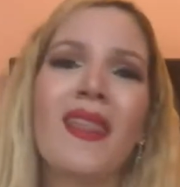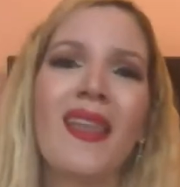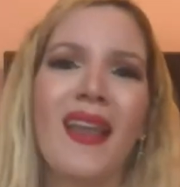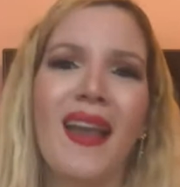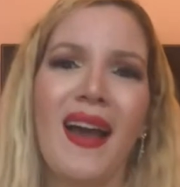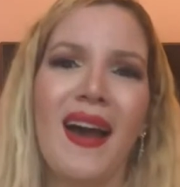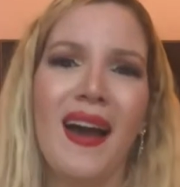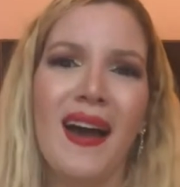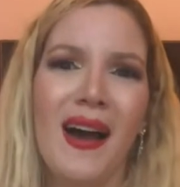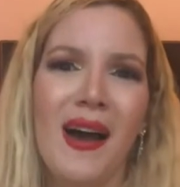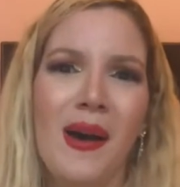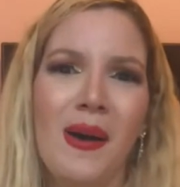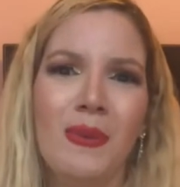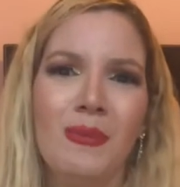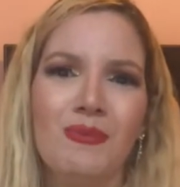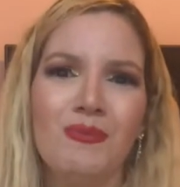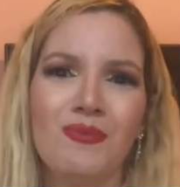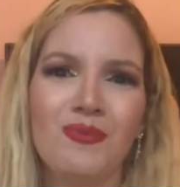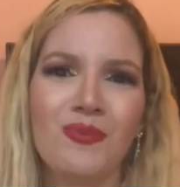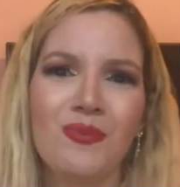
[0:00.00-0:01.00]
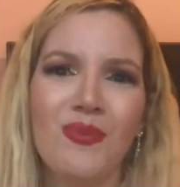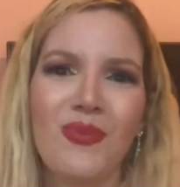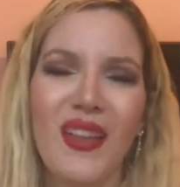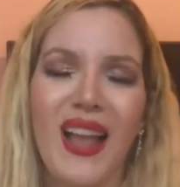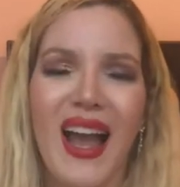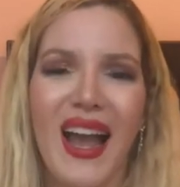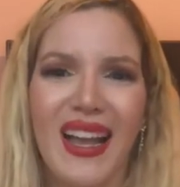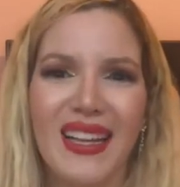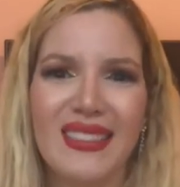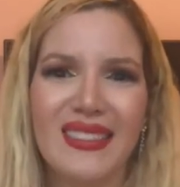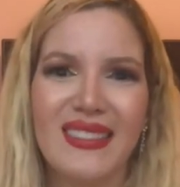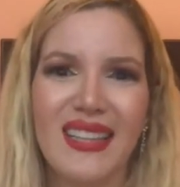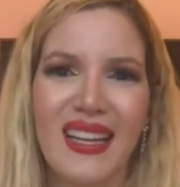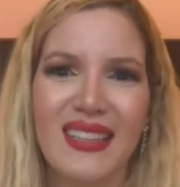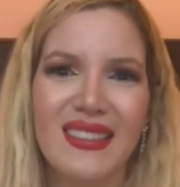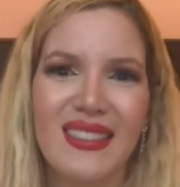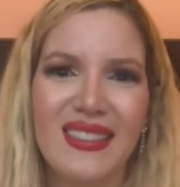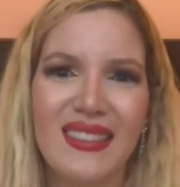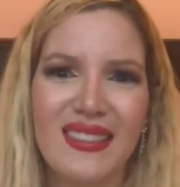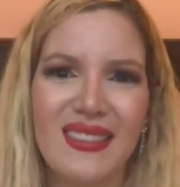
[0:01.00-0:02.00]
I
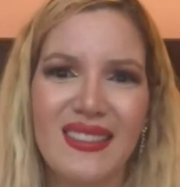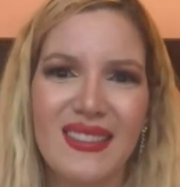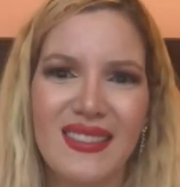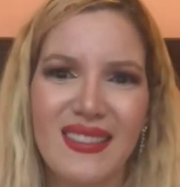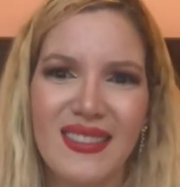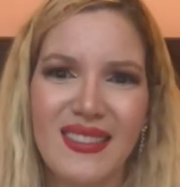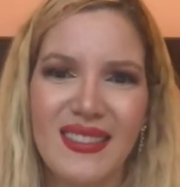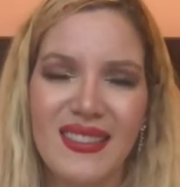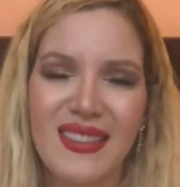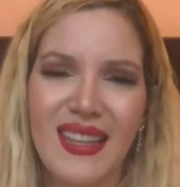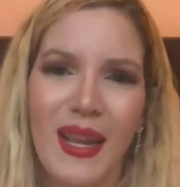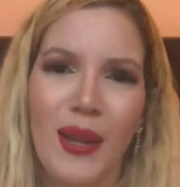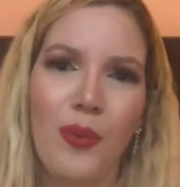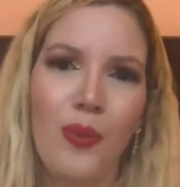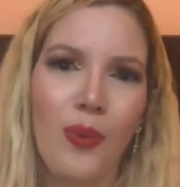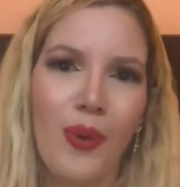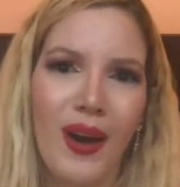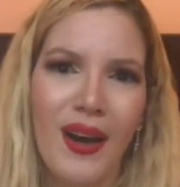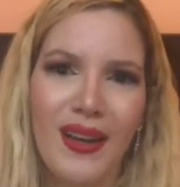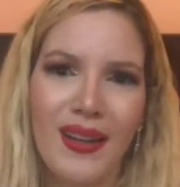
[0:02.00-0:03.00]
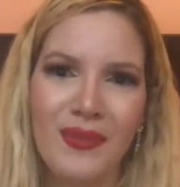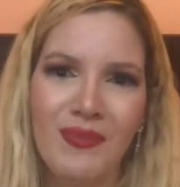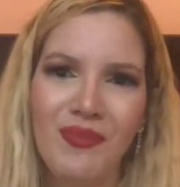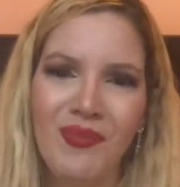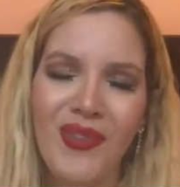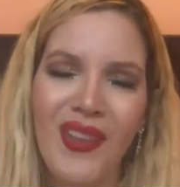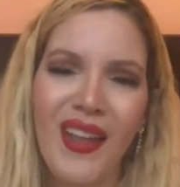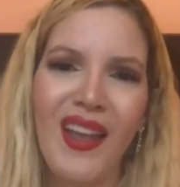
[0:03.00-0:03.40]
said this since day one.